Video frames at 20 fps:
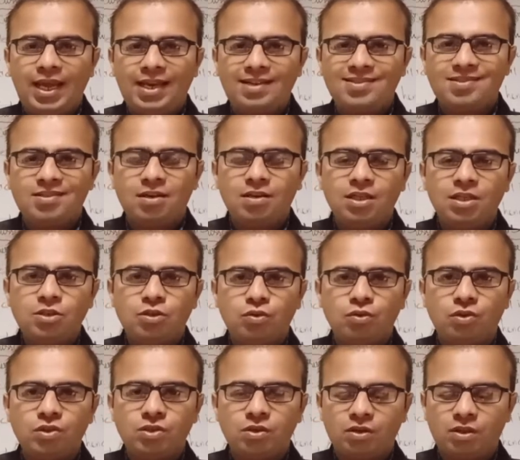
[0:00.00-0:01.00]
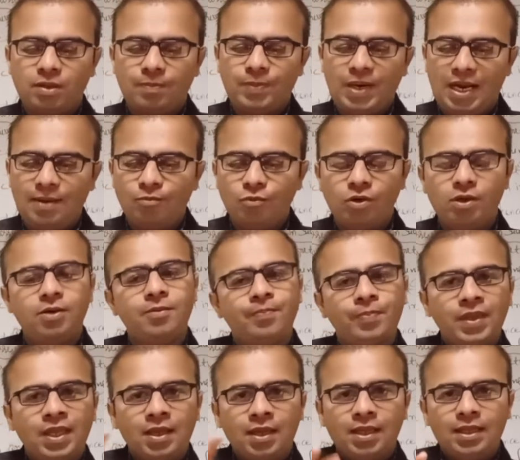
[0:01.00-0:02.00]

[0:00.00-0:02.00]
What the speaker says: external source of the framework,